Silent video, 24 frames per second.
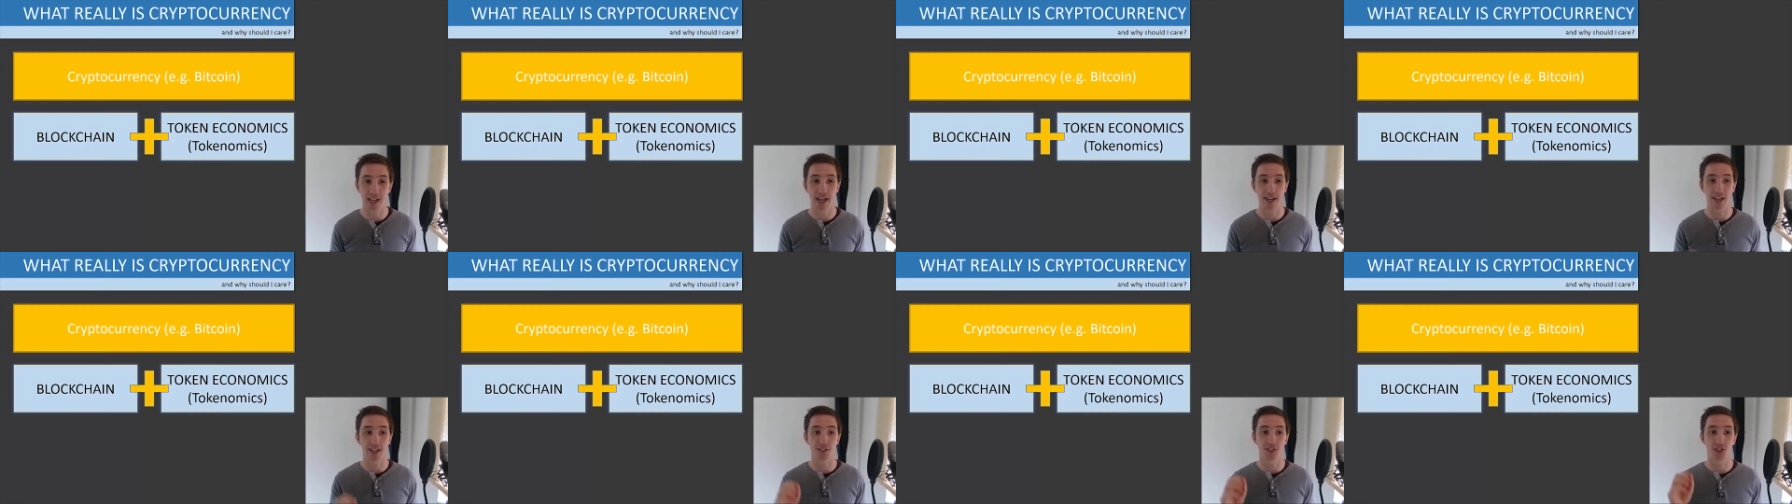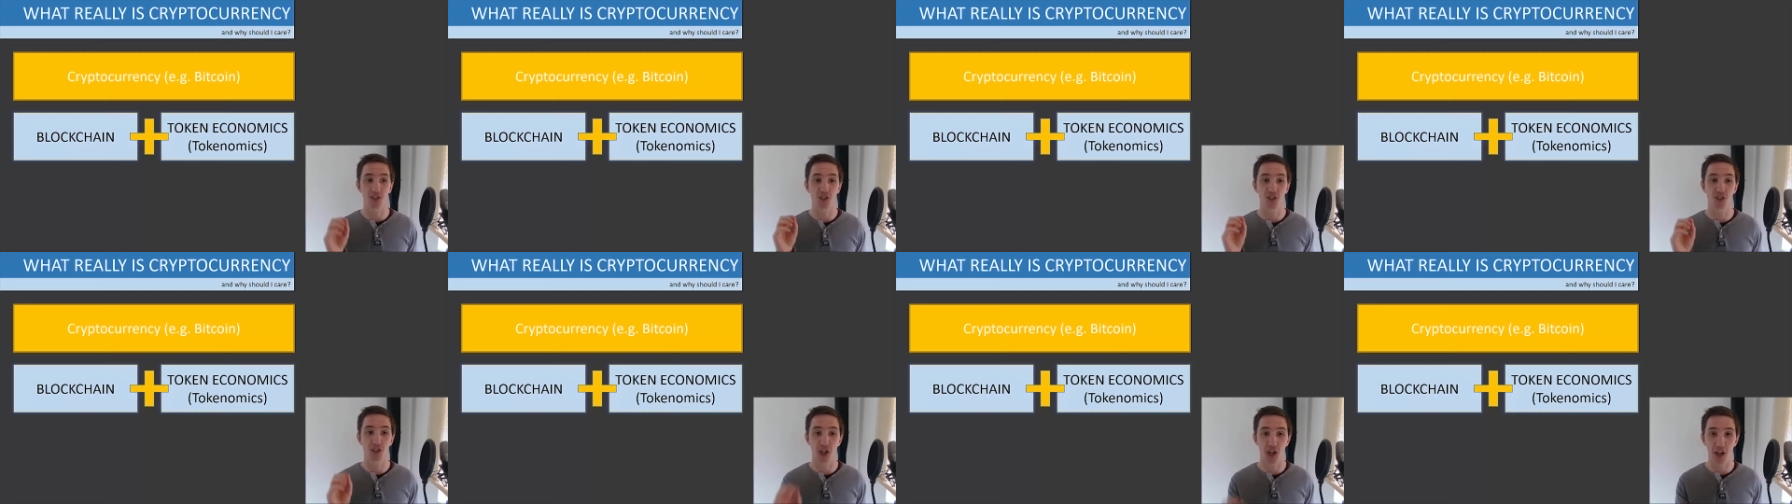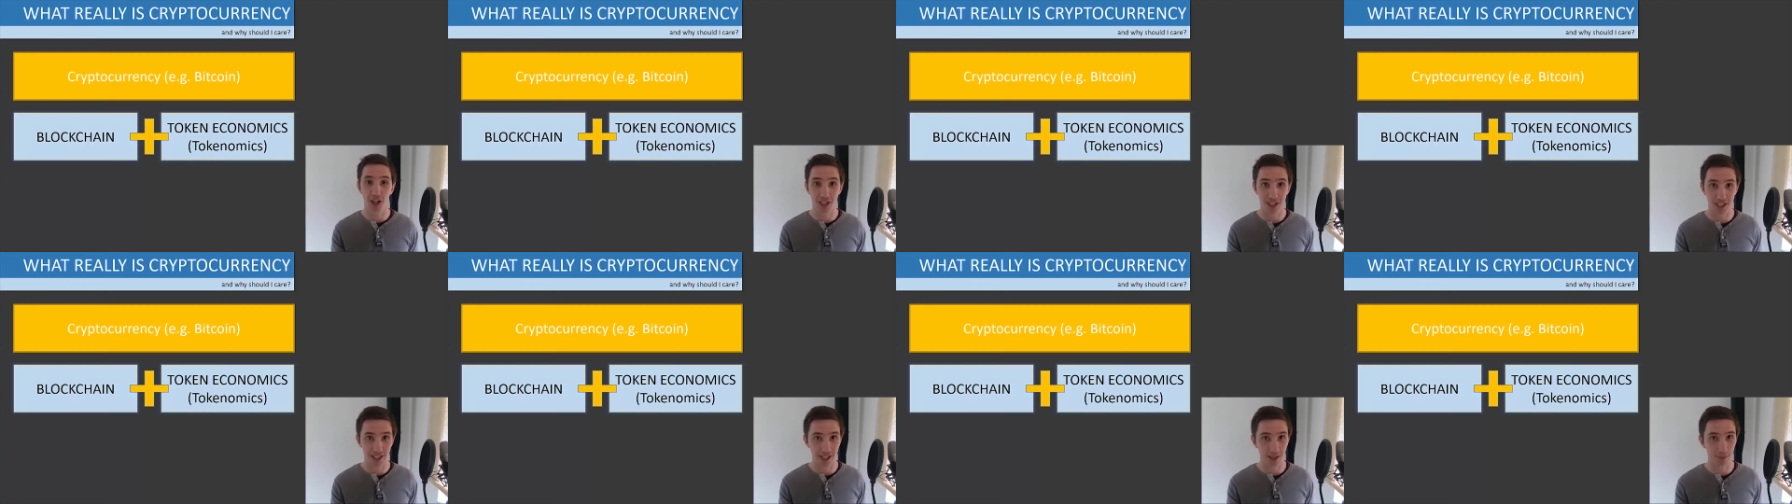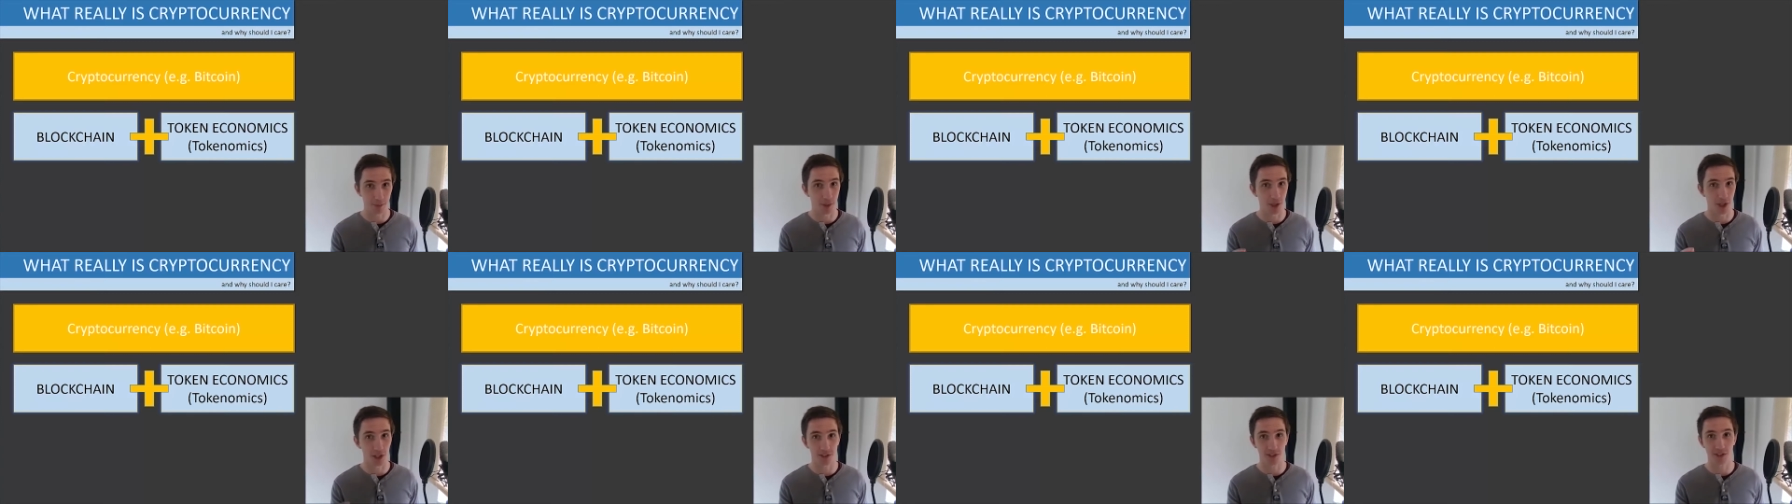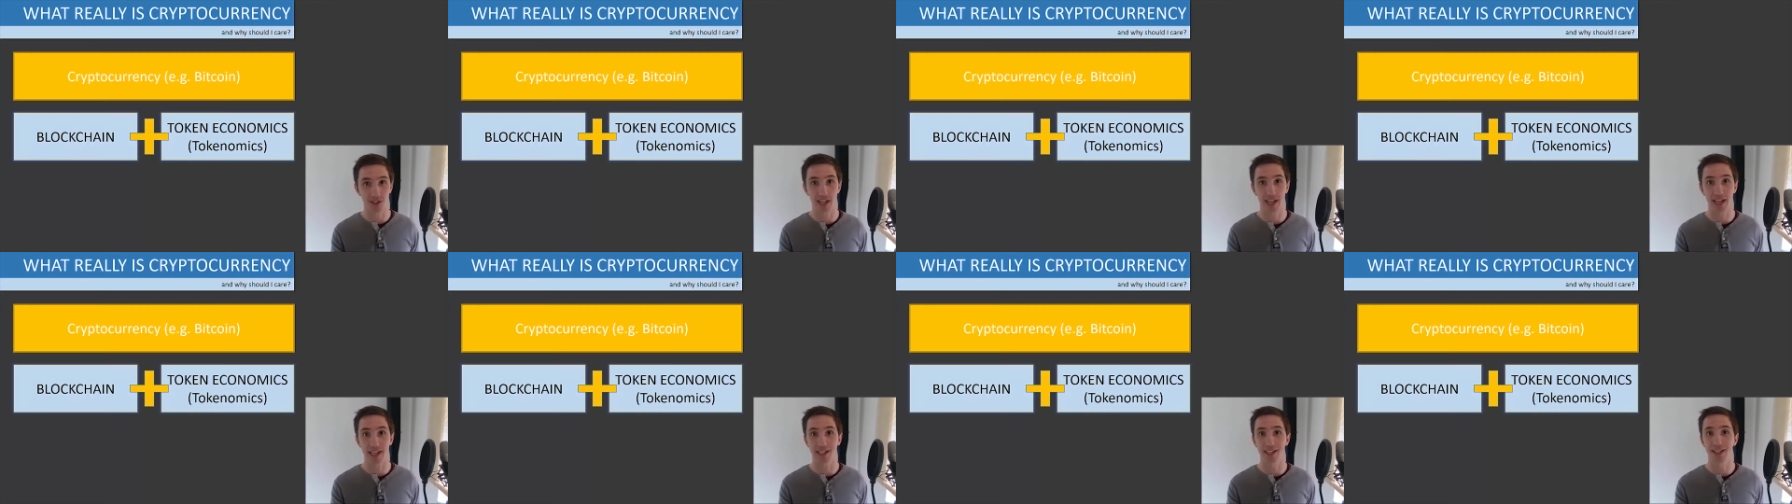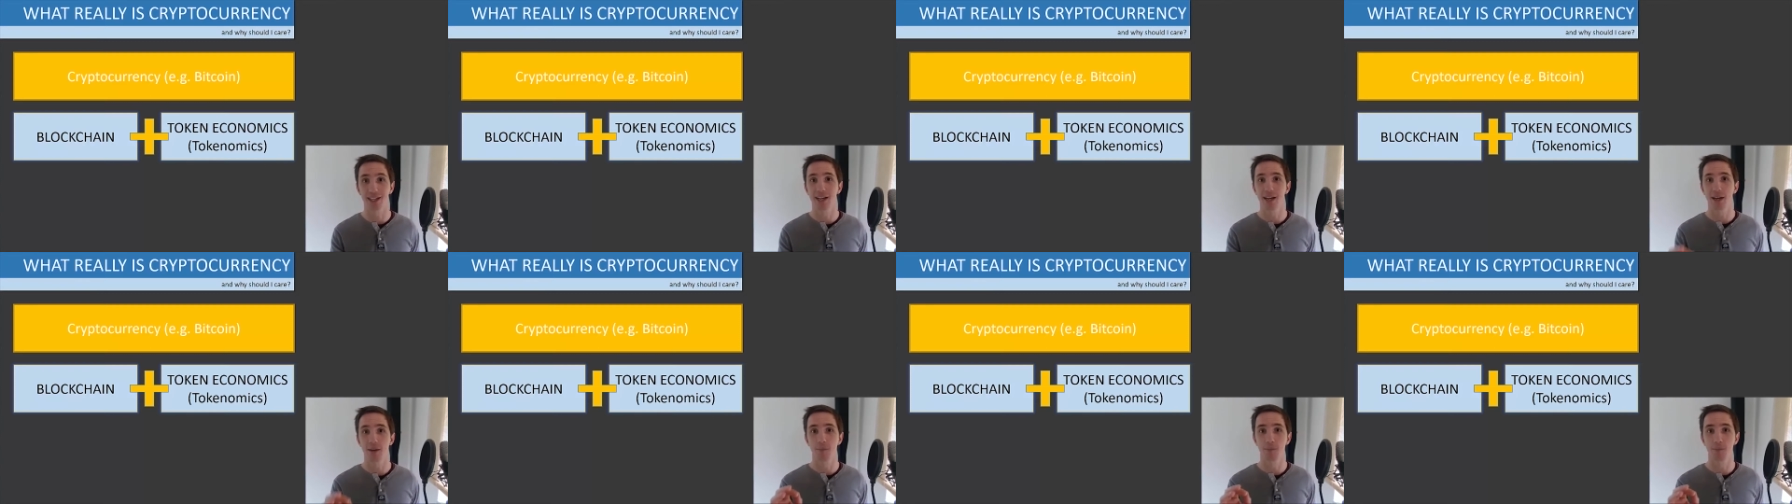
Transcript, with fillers: and I certainly am not saying